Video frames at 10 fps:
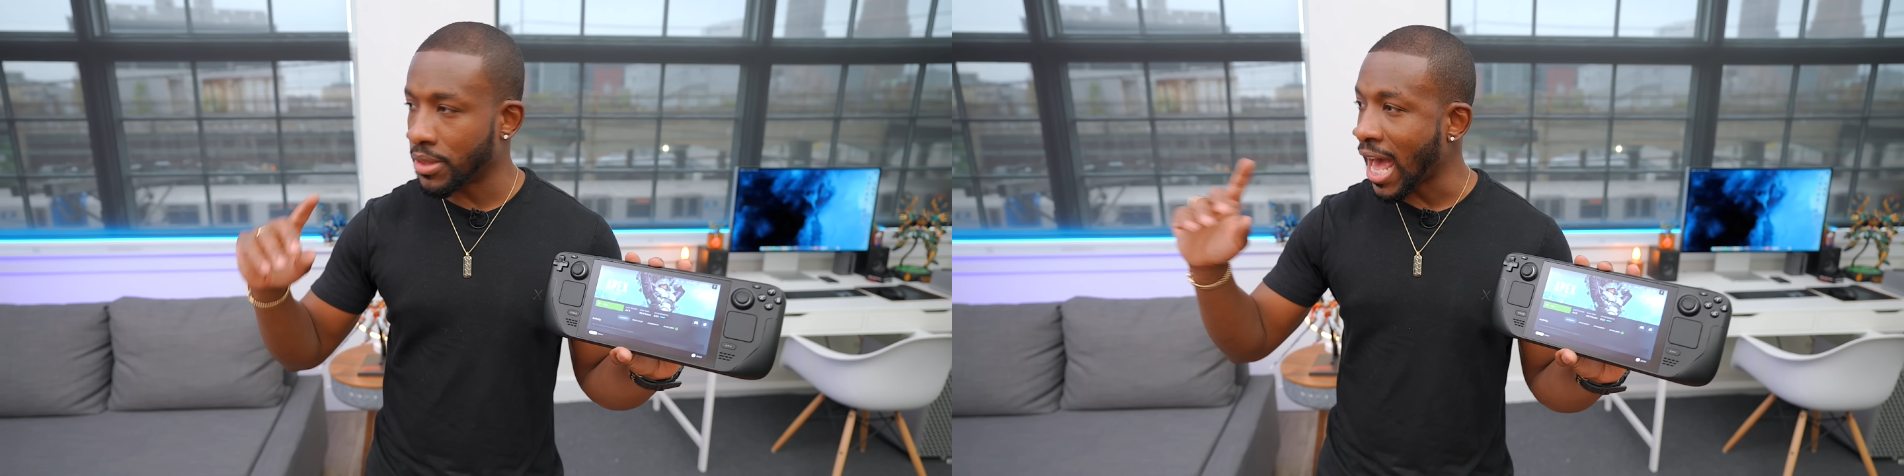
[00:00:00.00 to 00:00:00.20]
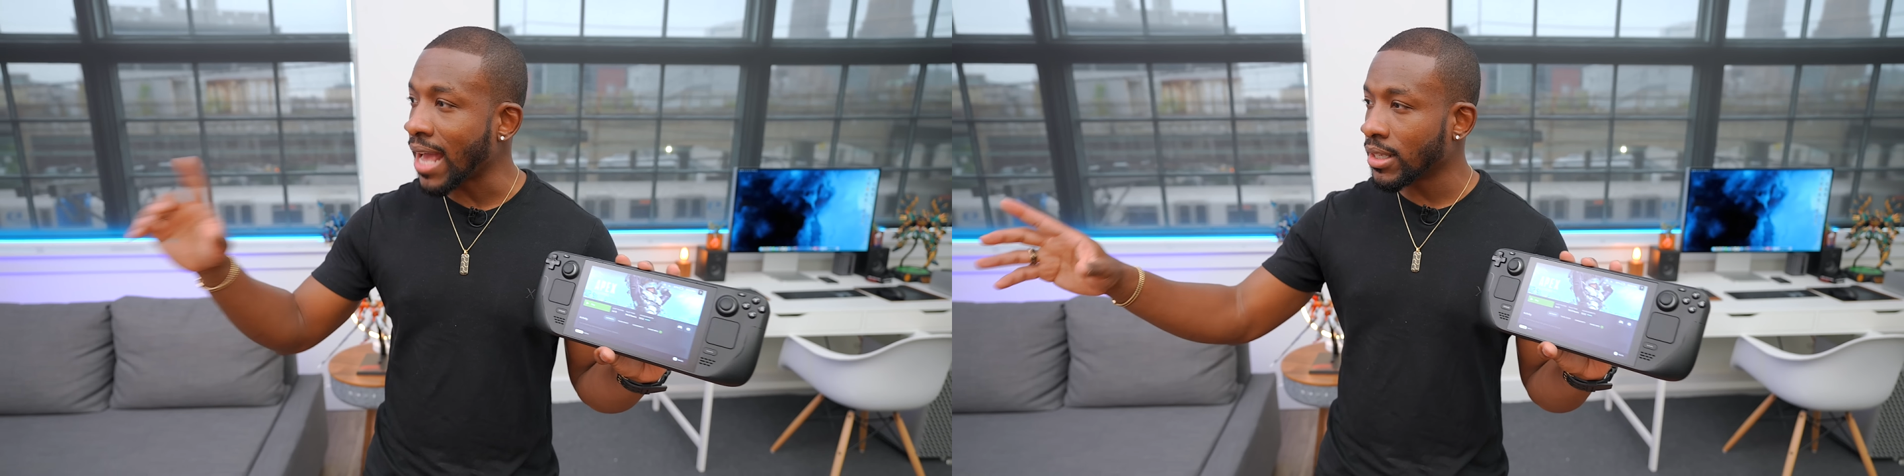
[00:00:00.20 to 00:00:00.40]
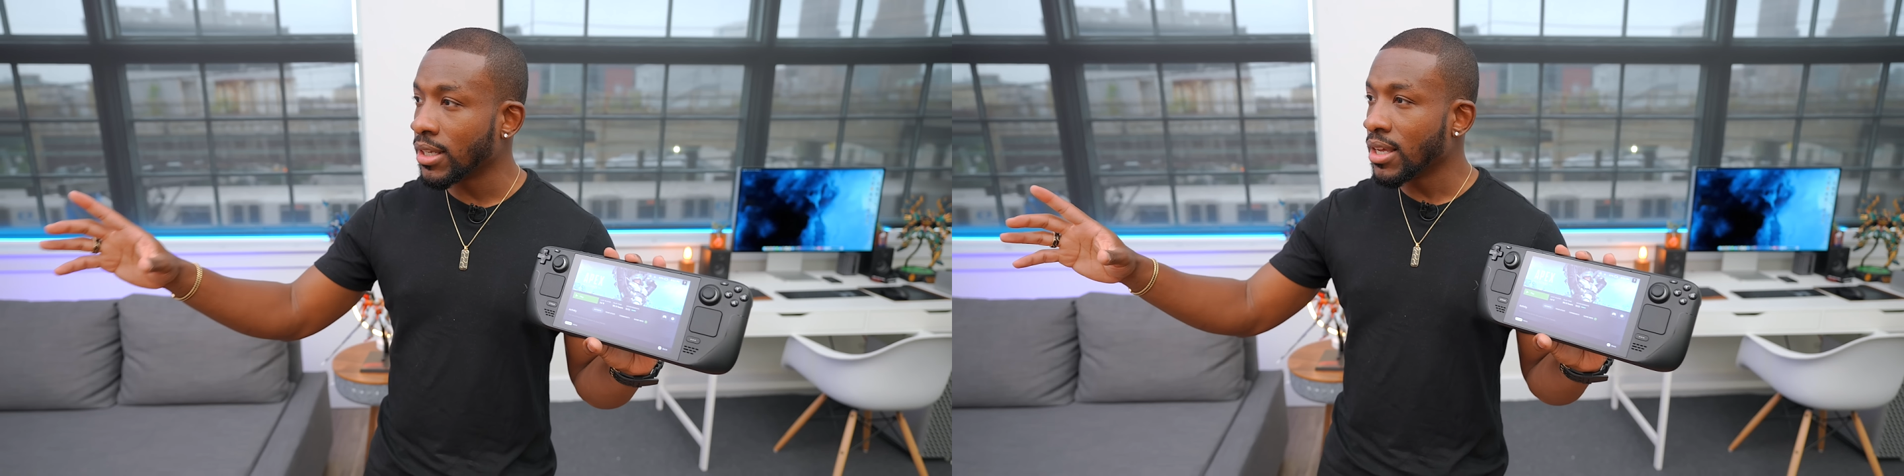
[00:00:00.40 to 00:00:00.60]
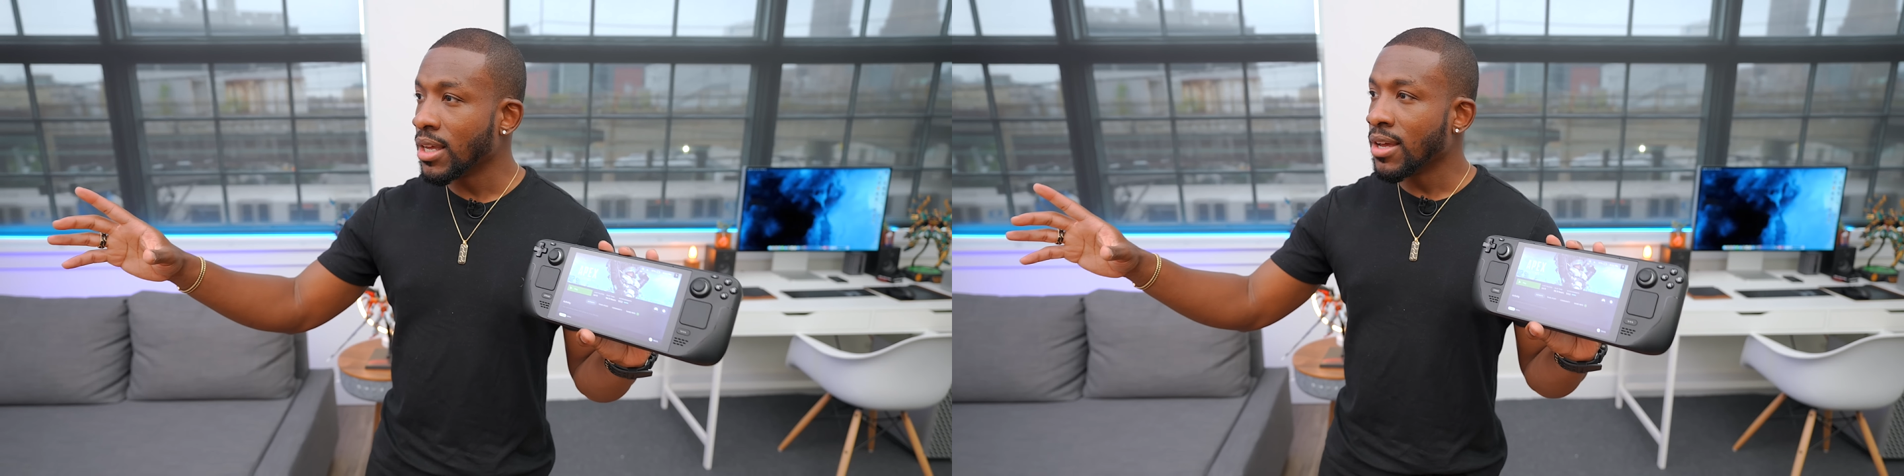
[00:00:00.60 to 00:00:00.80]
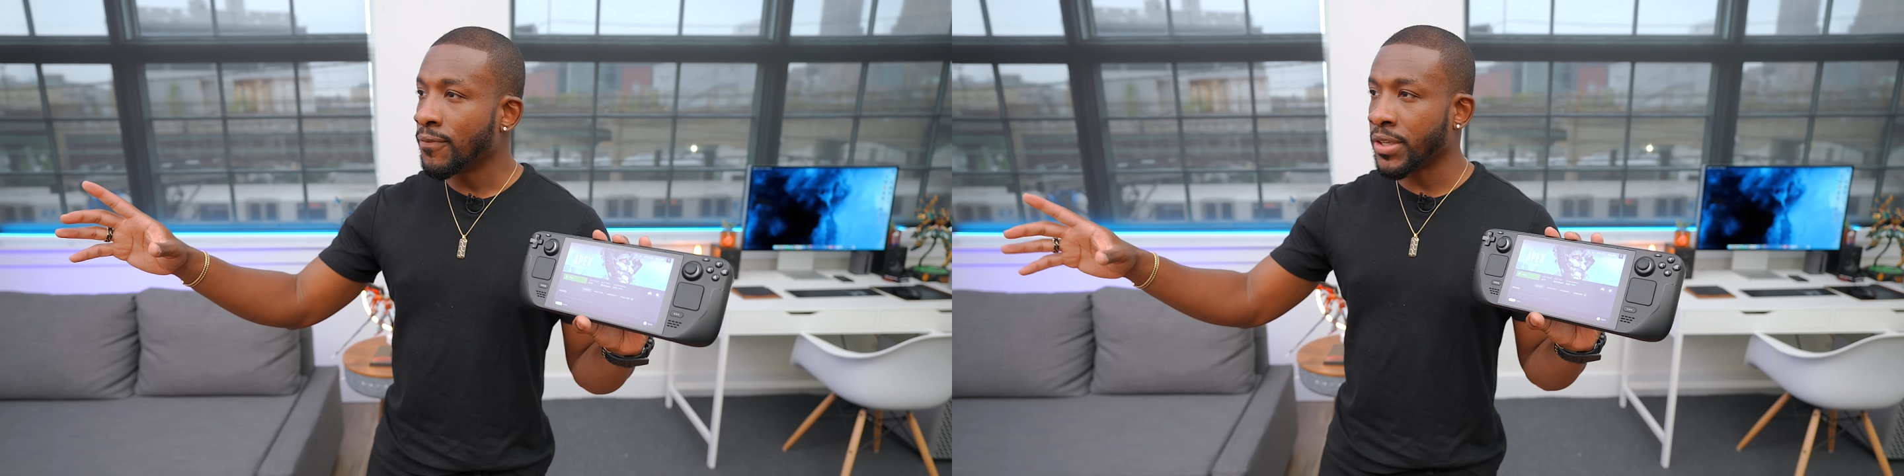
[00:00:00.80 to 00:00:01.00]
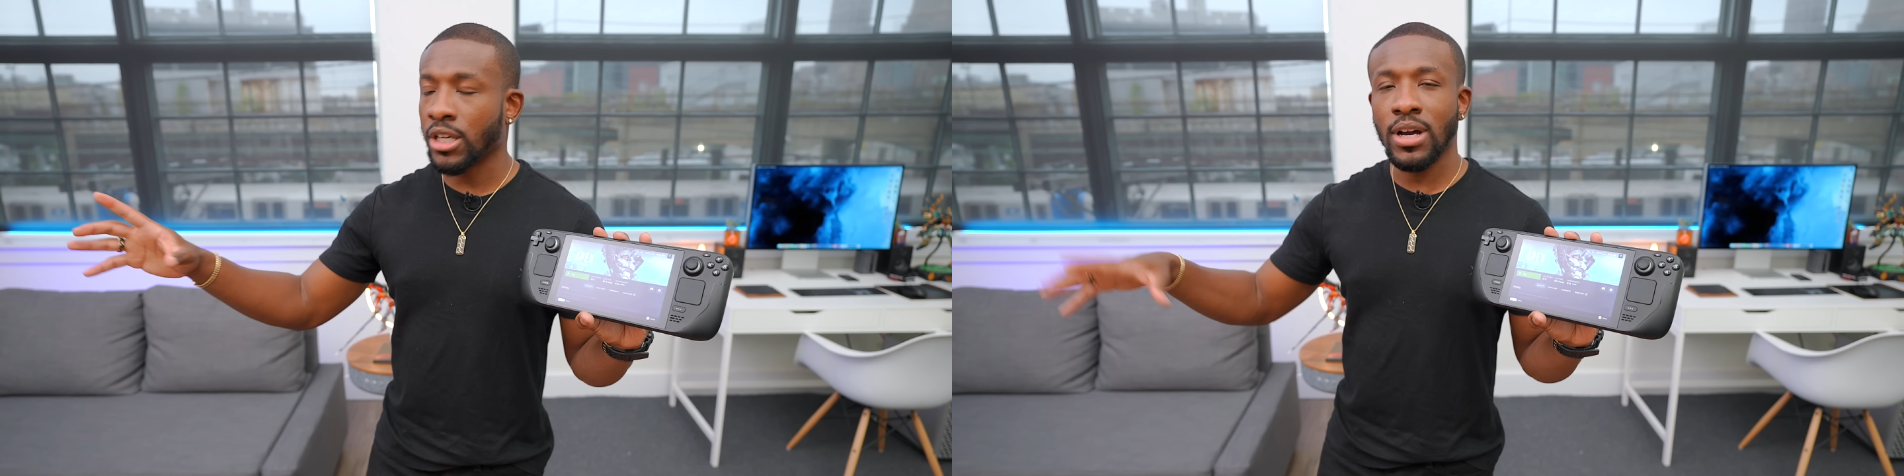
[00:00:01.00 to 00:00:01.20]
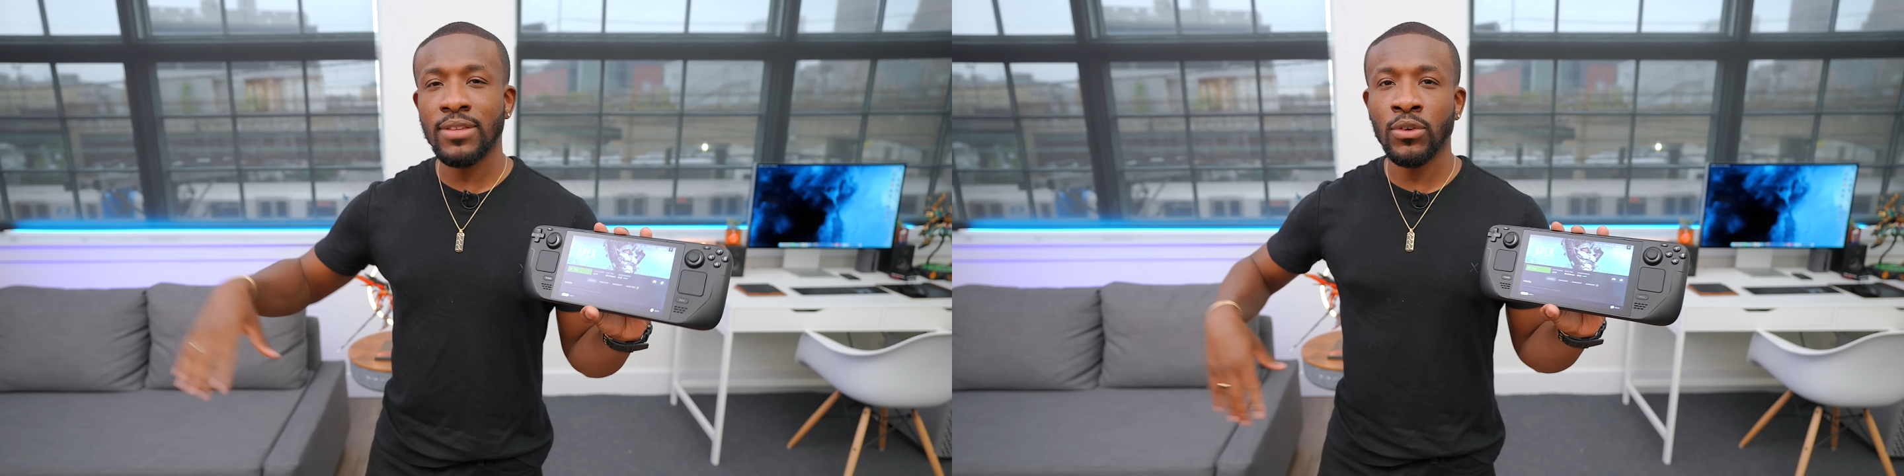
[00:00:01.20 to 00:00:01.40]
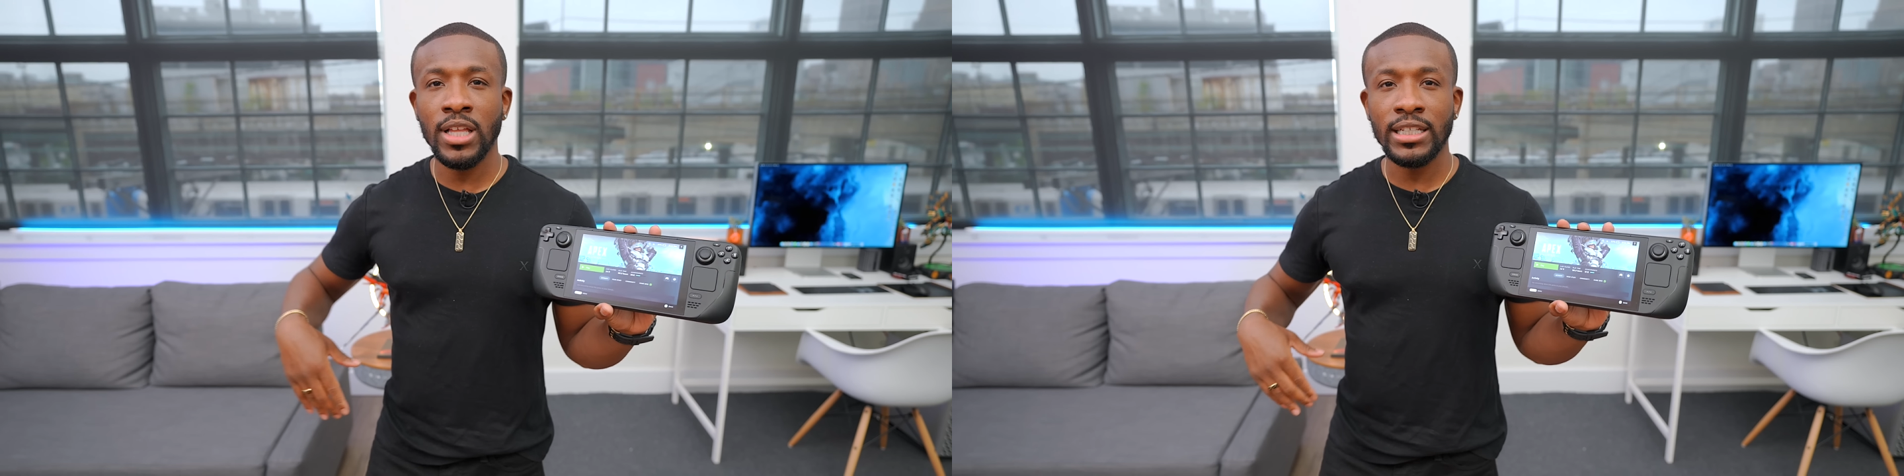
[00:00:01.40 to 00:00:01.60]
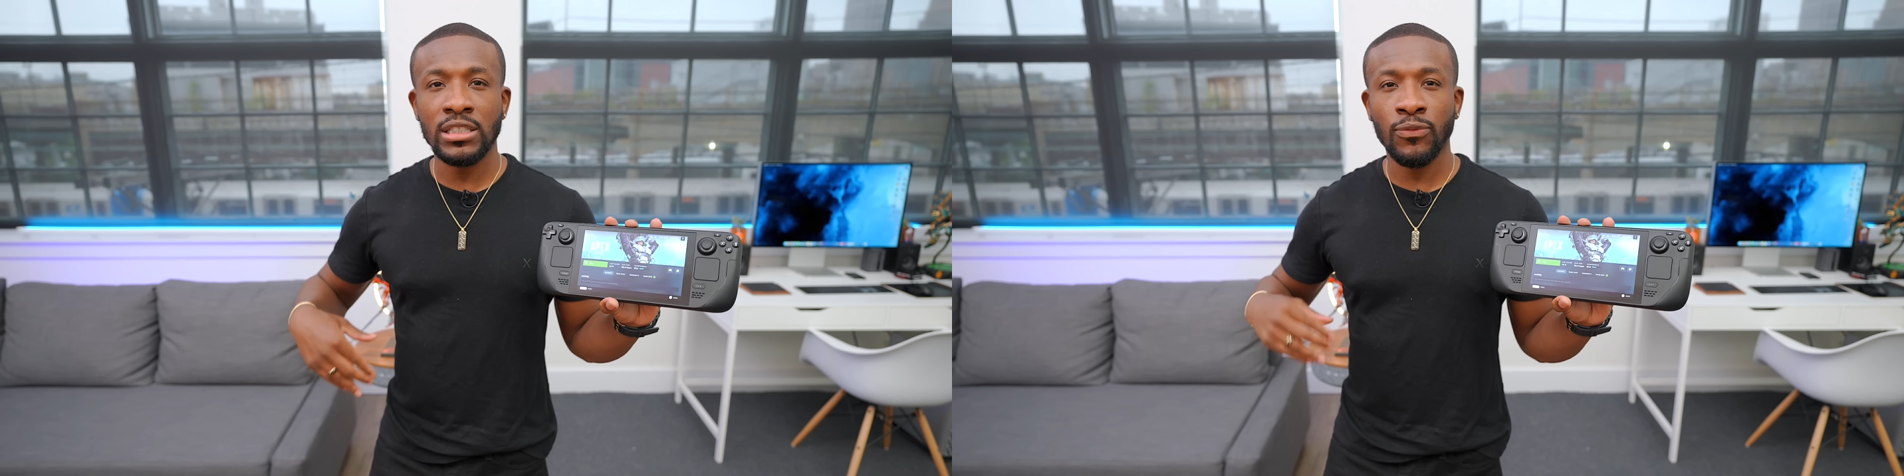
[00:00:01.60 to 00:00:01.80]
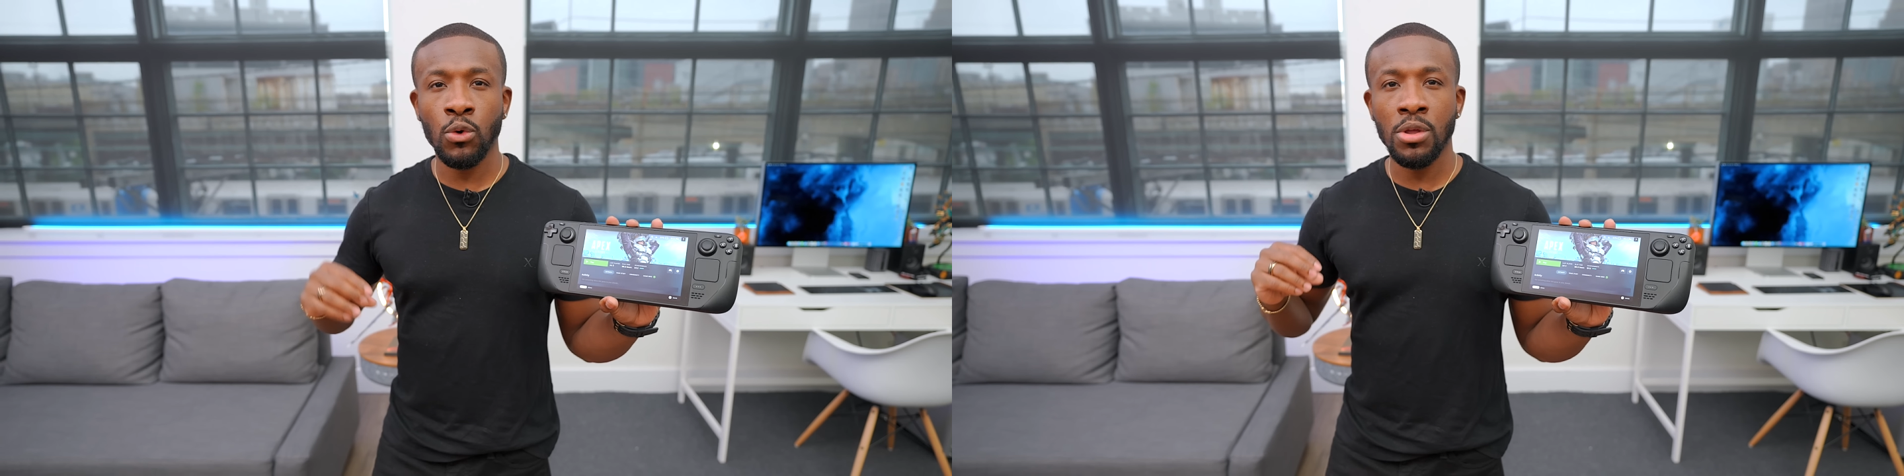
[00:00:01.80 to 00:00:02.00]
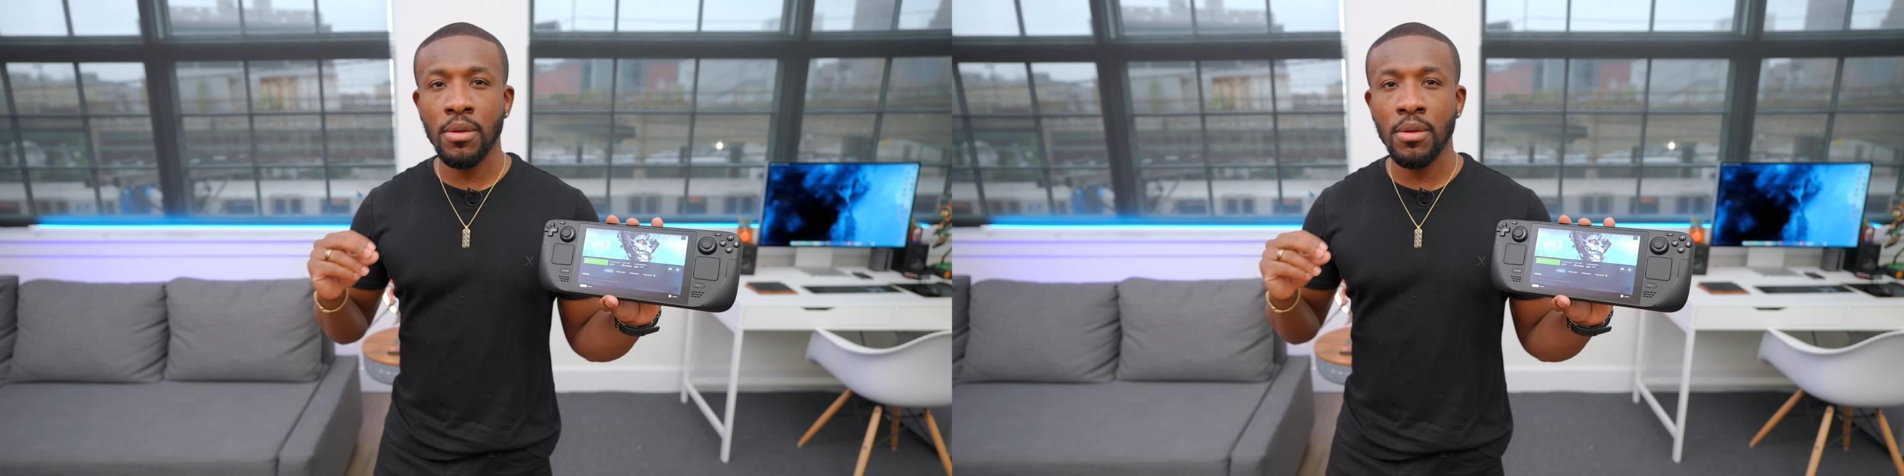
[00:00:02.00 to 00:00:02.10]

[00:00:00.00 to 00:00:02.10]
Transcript: That video I feel like is for